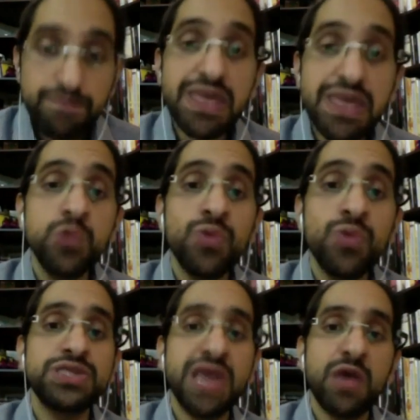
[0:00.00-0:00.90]
in
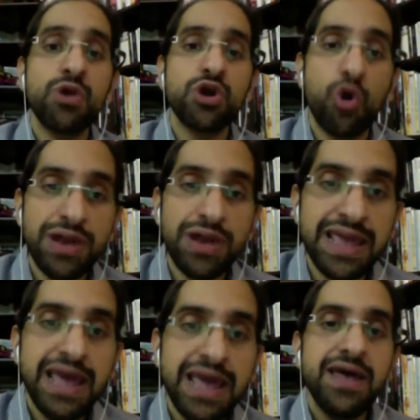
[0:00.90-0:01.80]
which they were
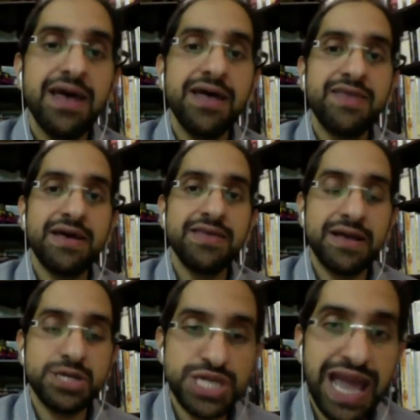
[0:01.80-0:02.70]
calling
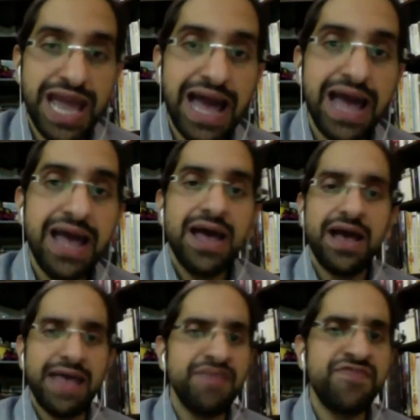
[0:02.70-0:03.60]
the Shia
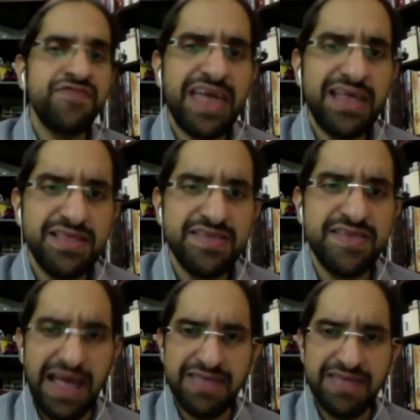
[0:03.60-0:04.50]
infidels
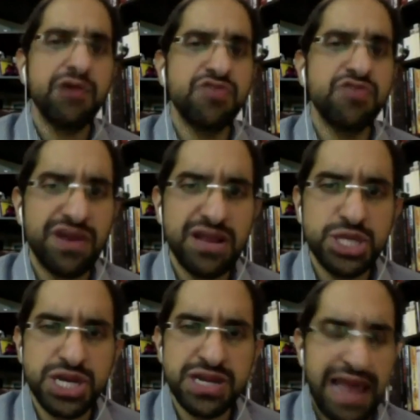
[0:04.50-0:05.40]
and out of
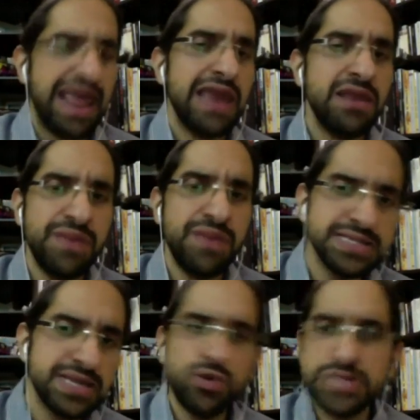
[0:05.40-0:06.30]
religion and
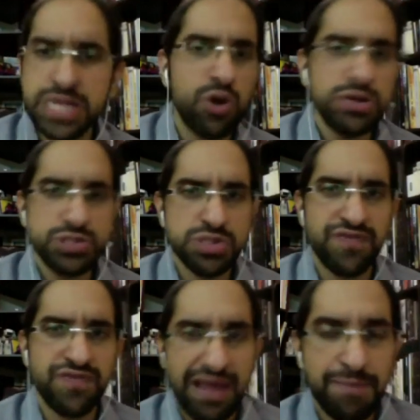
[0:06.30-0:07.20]
enemies and using all sorts
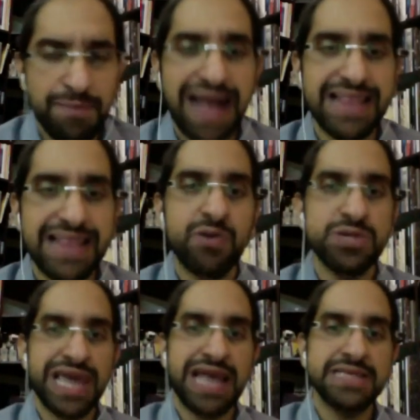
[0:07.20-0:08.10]
of bad
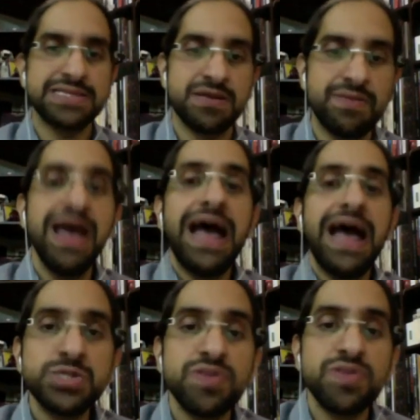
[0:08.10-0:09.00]
language against them.
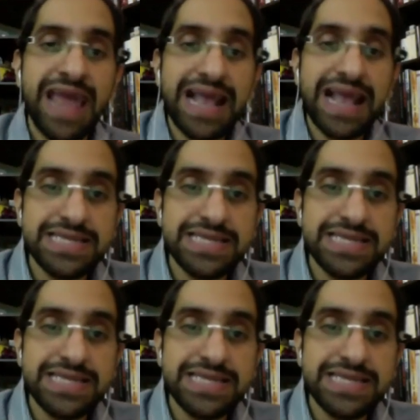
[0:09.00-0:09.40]
And so the next